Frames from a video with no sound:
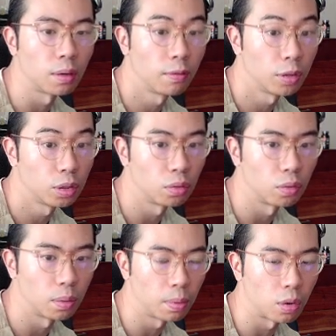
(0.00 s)
official
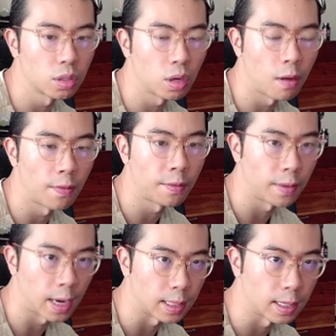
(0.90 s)
reports on the
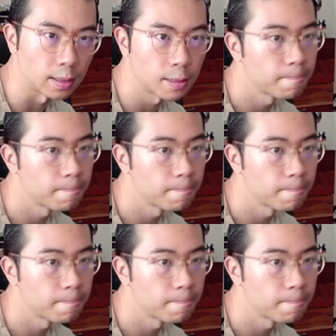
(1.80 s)
findings.